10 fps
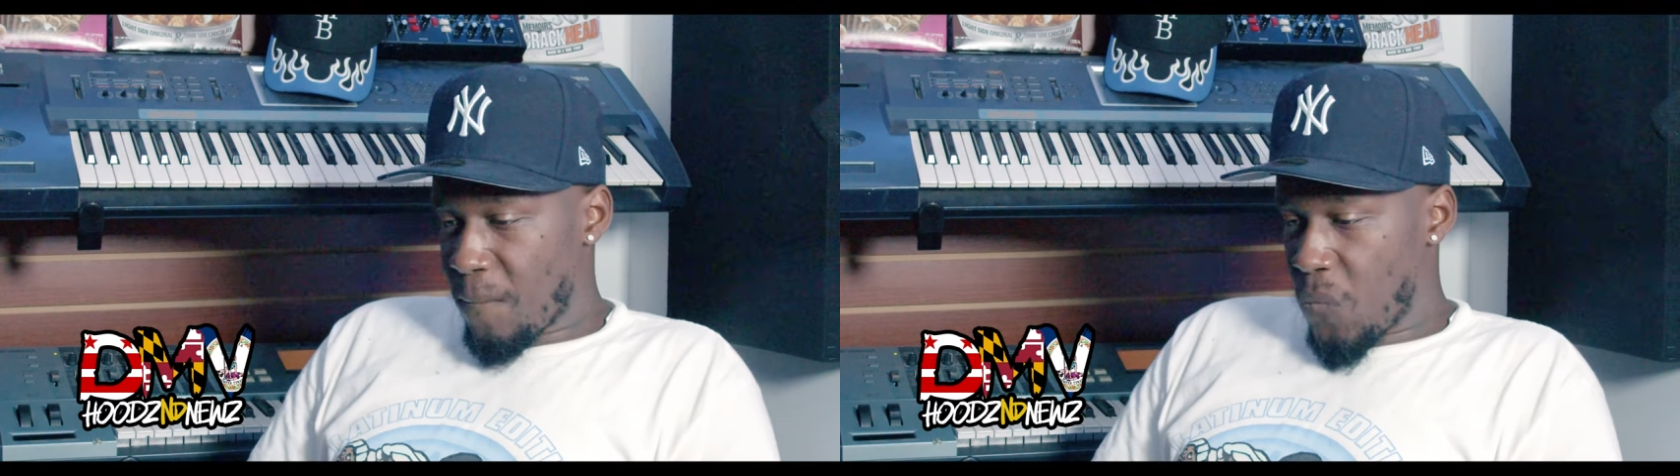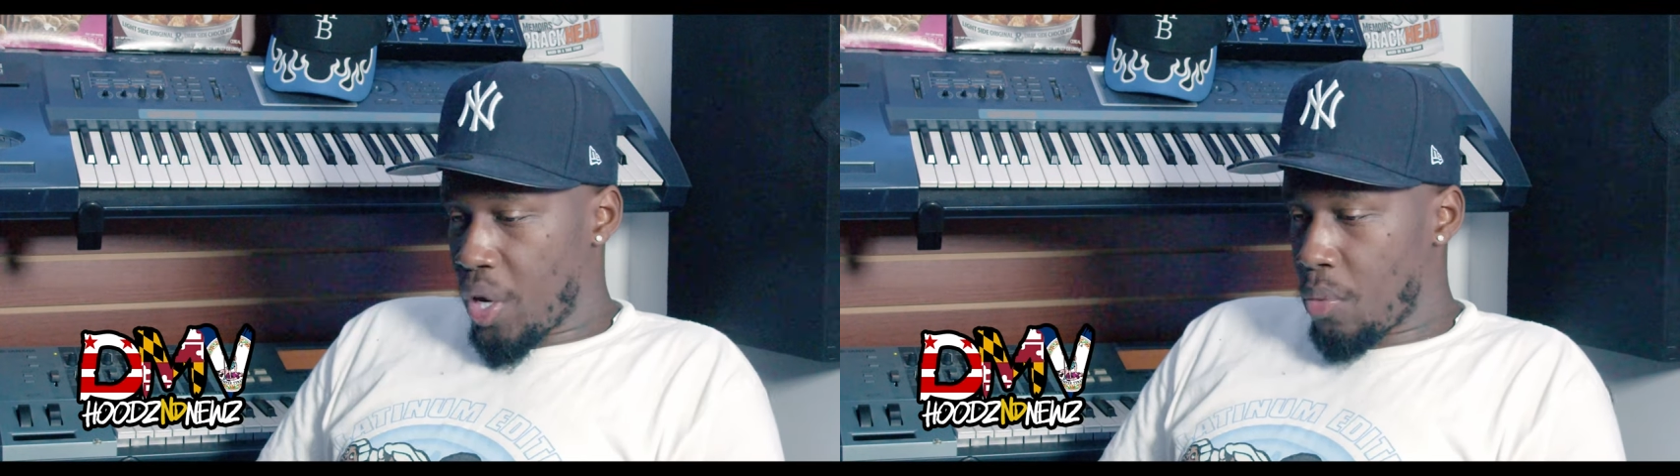
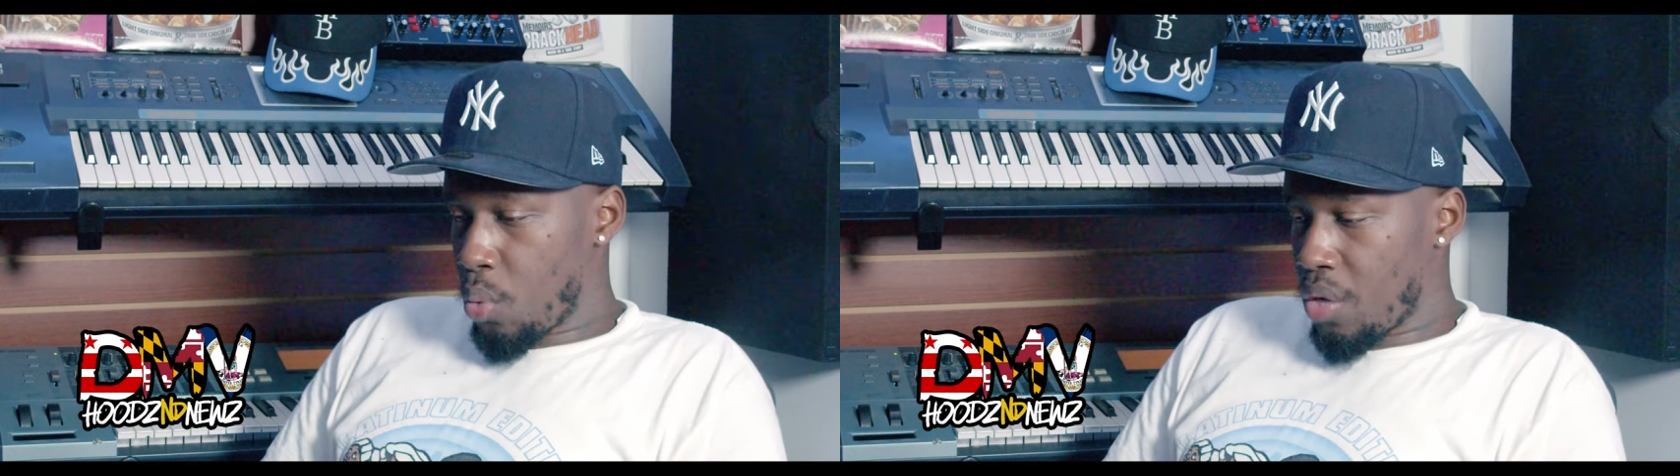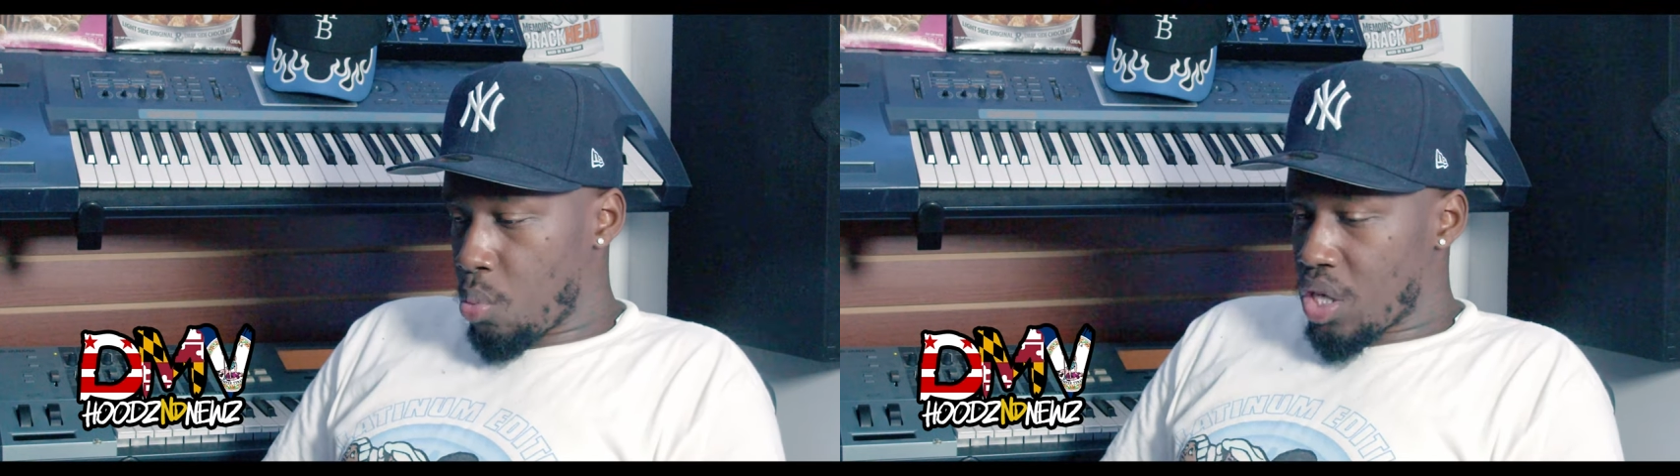
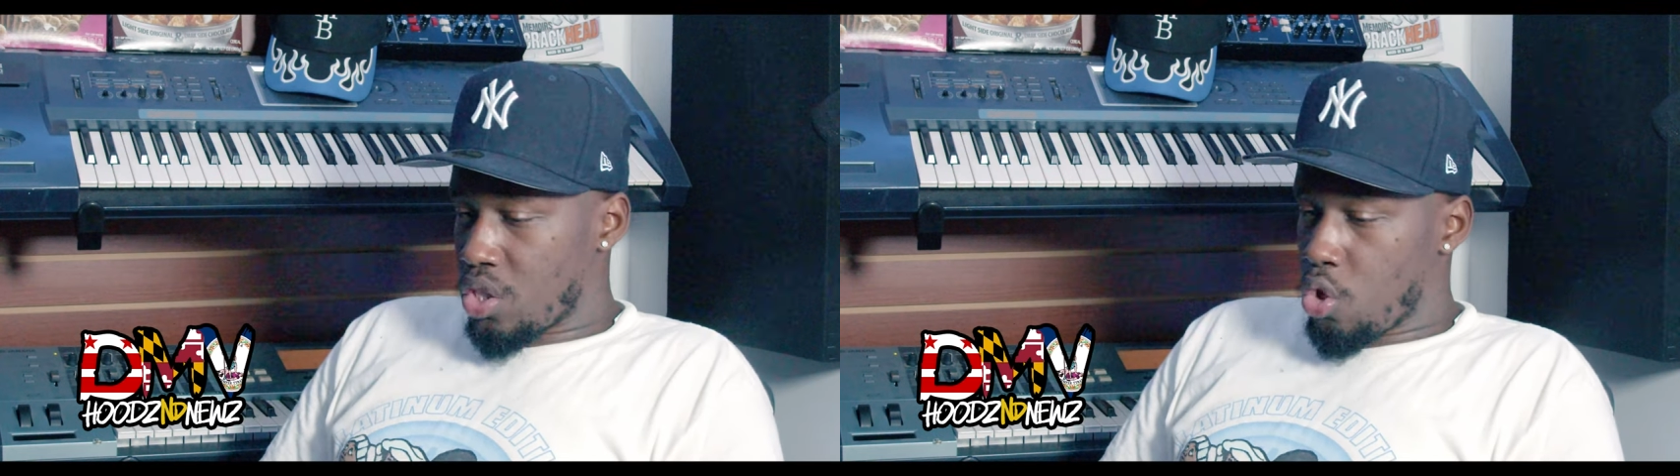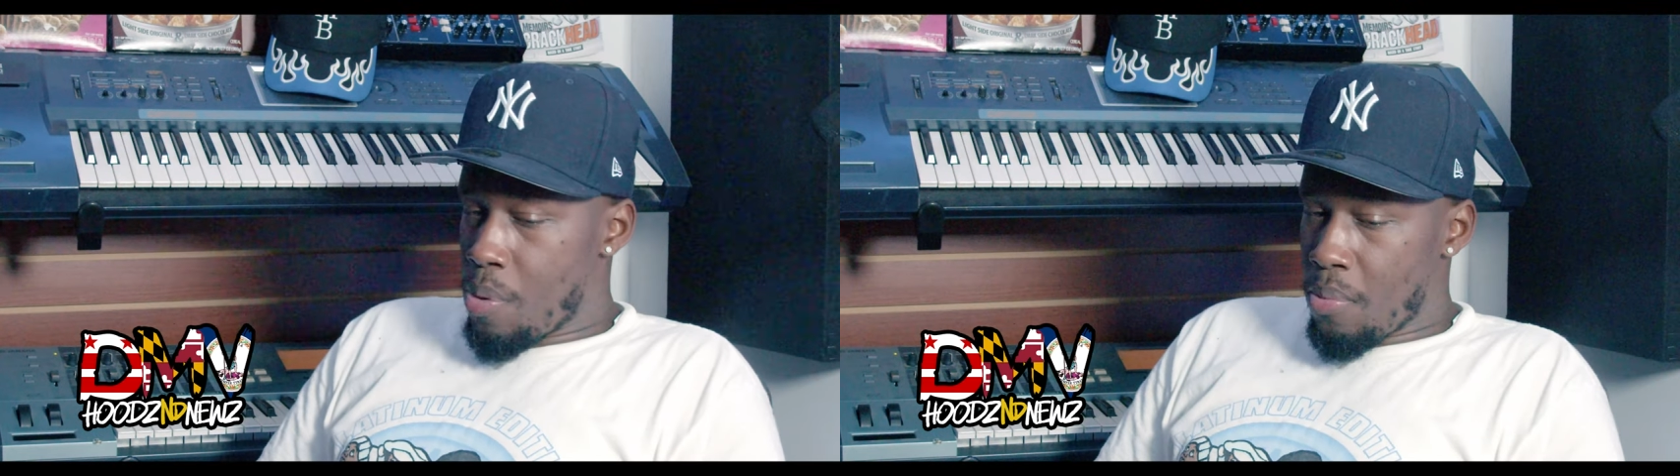When
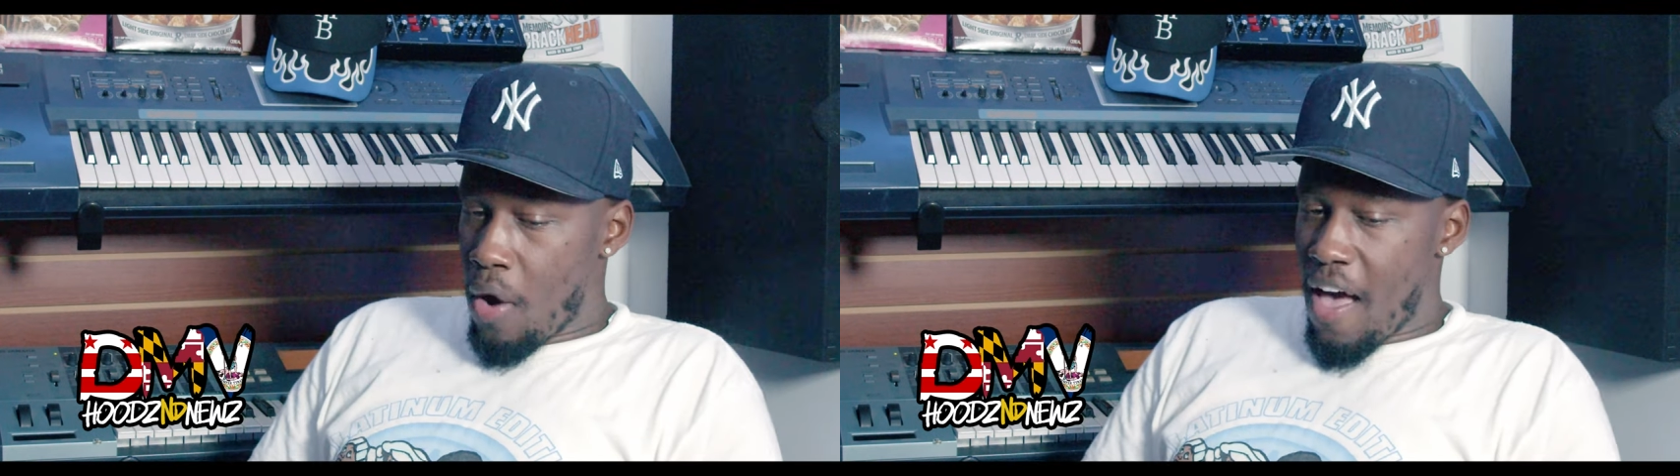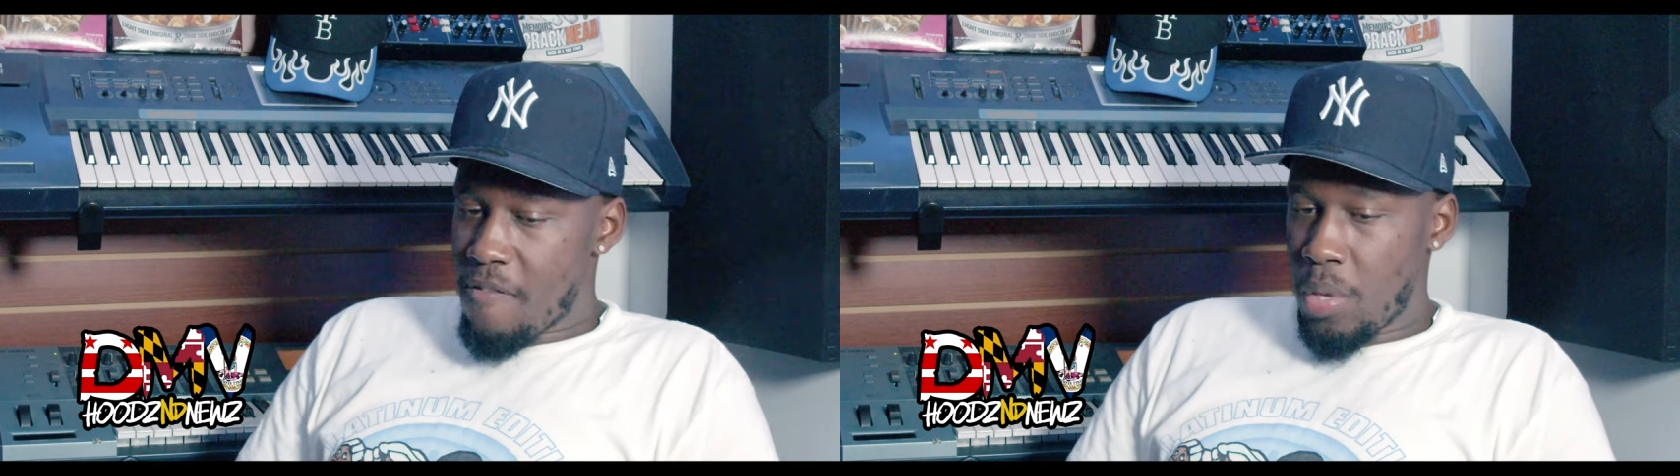two
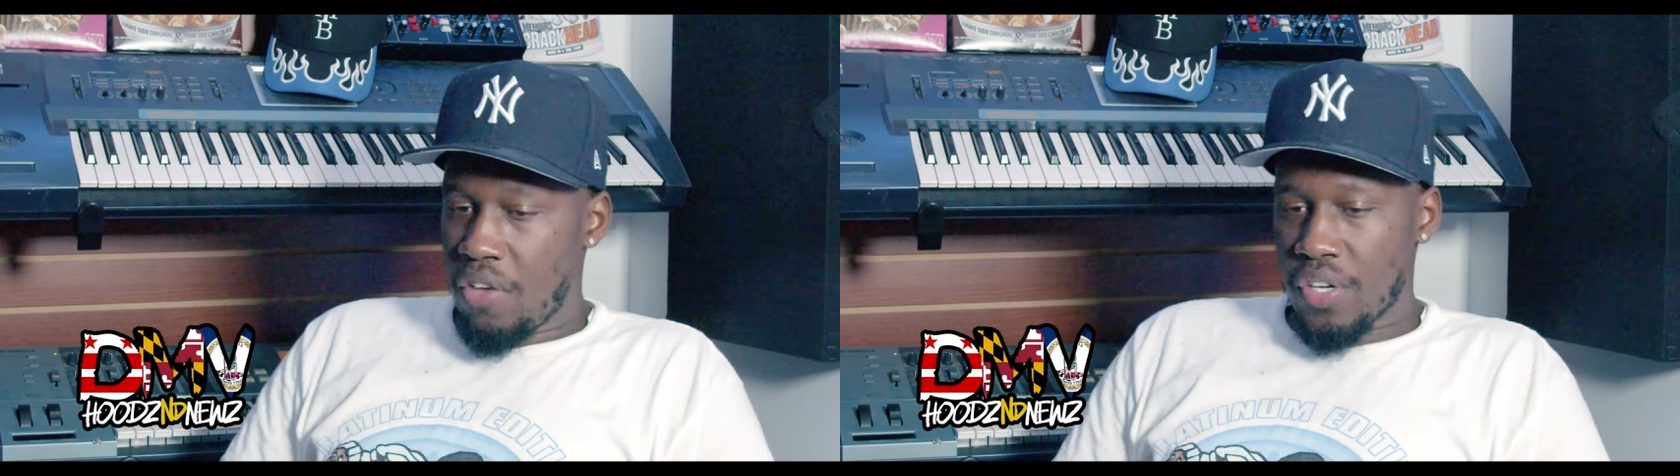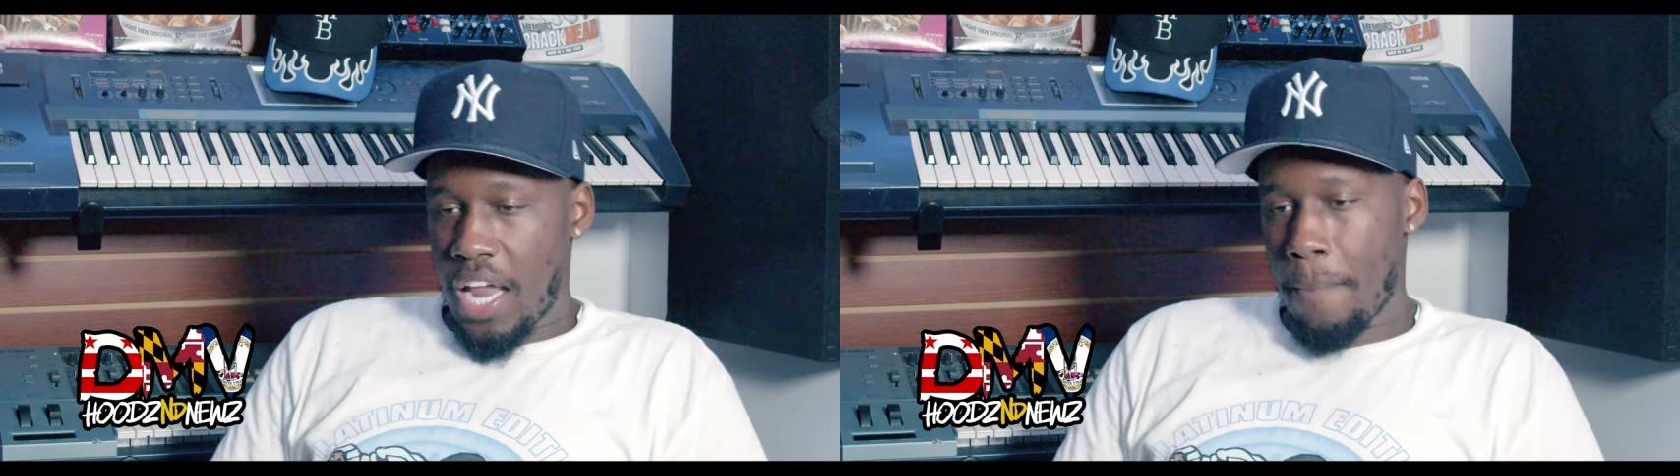people have
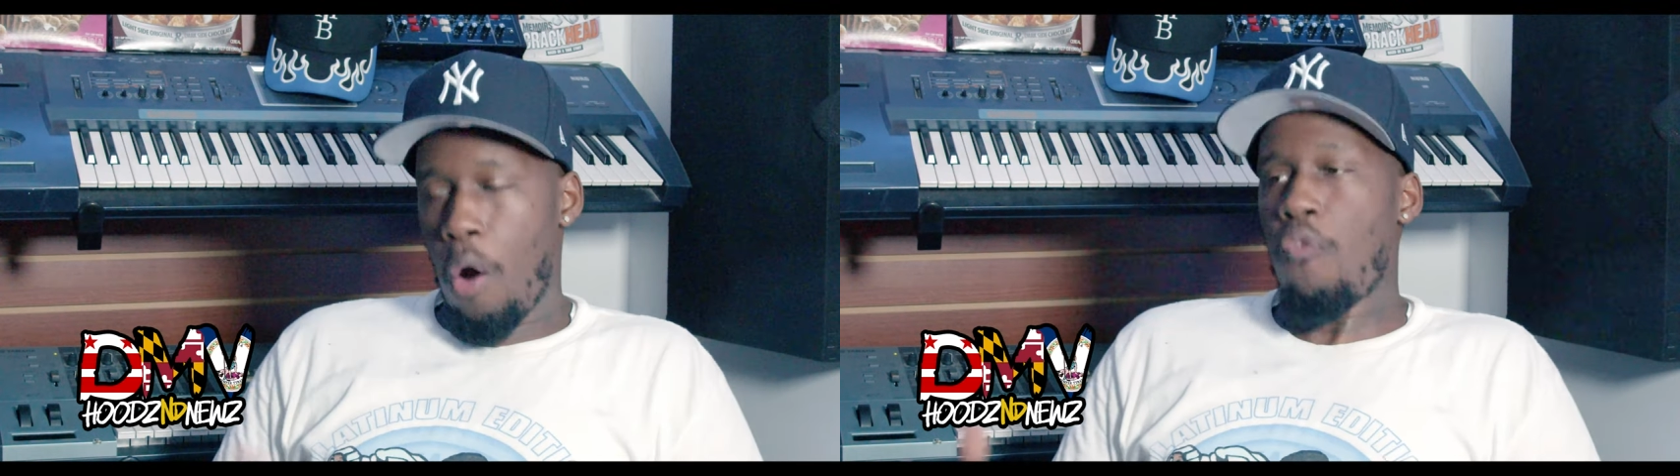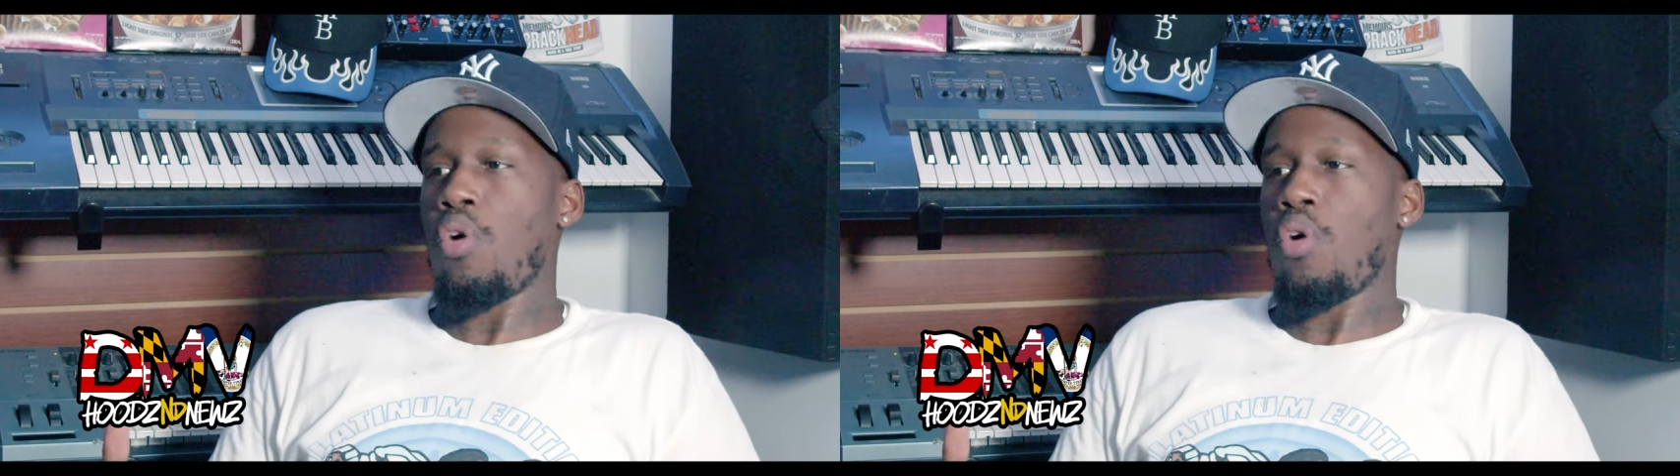beef and they both